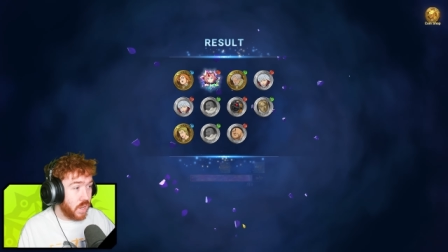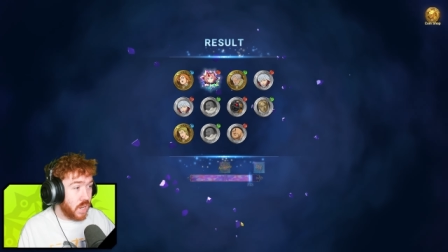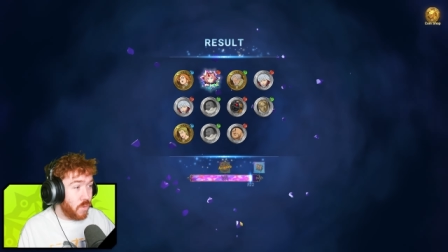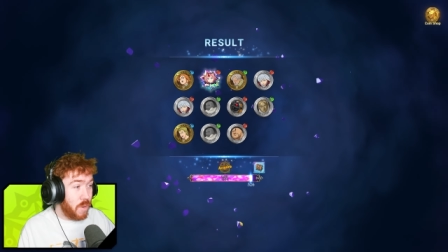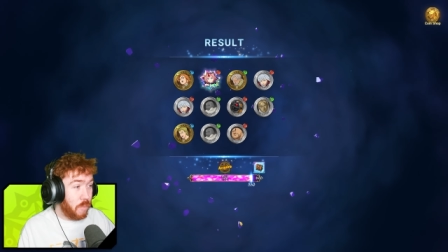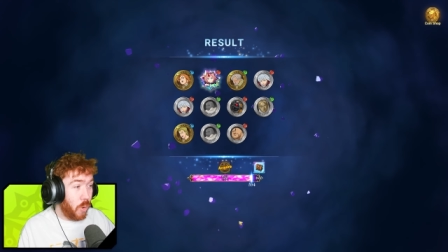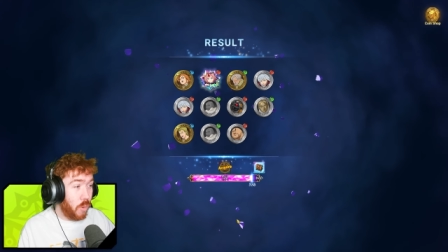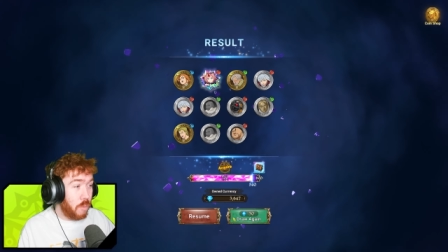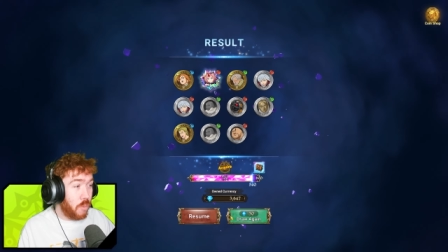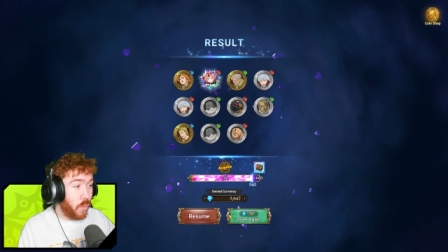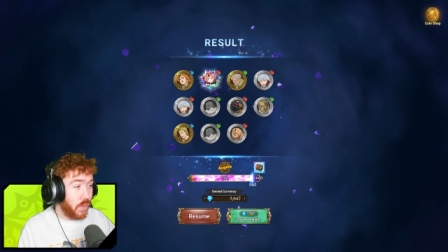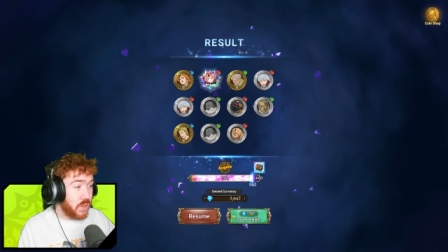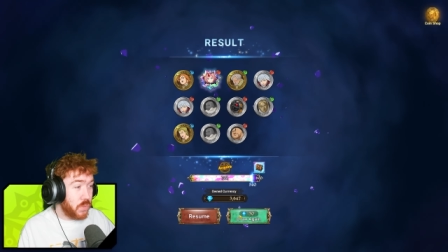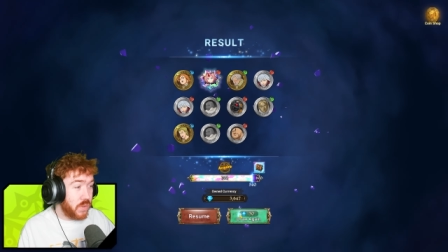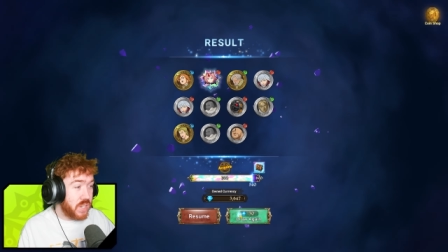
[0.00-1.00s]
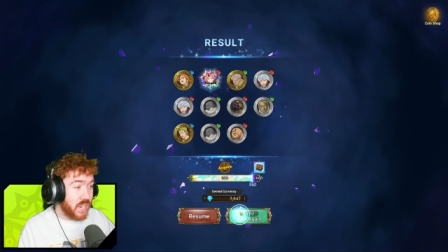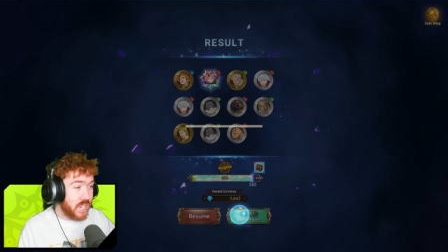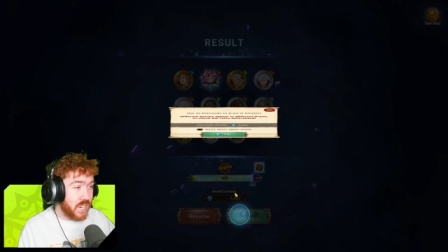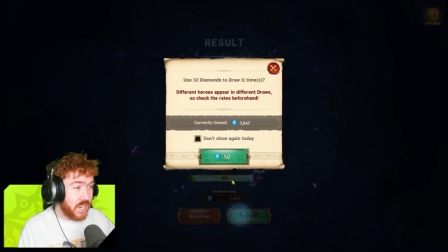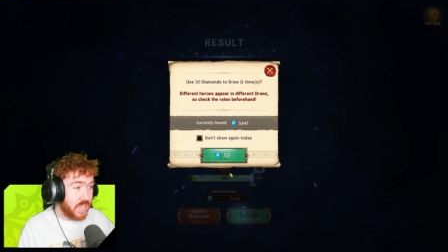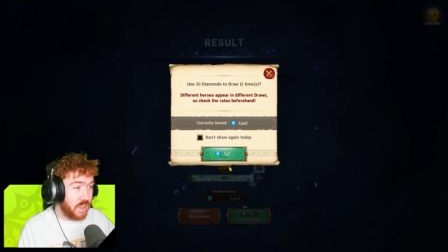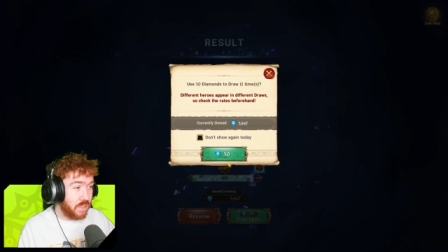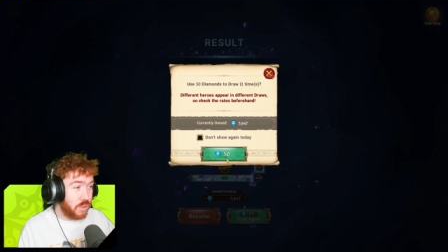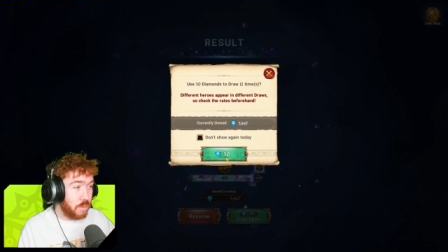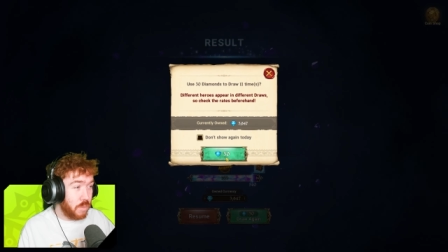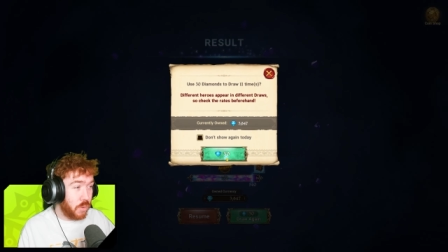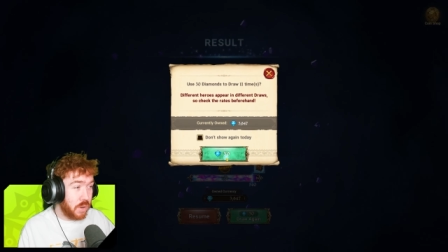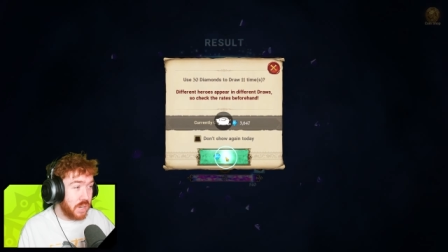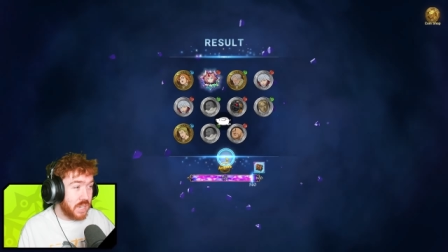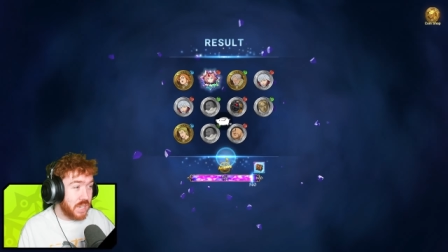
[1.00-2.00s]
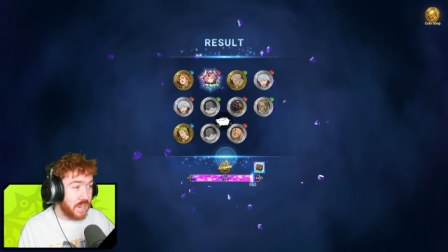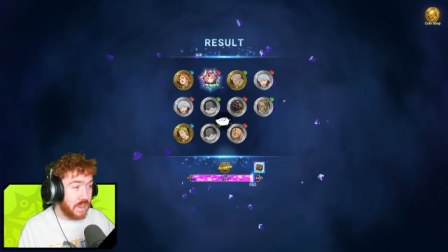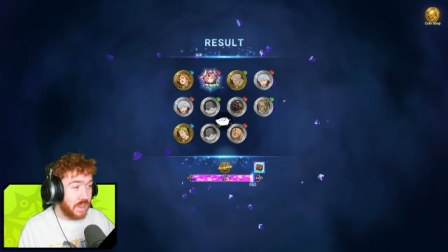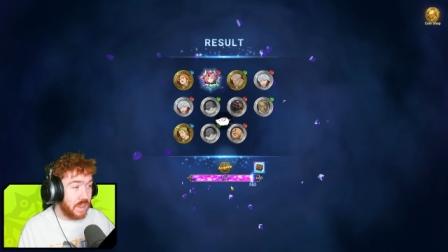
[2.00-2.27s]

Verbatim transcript: If you put one more with 6-6, then two more ways.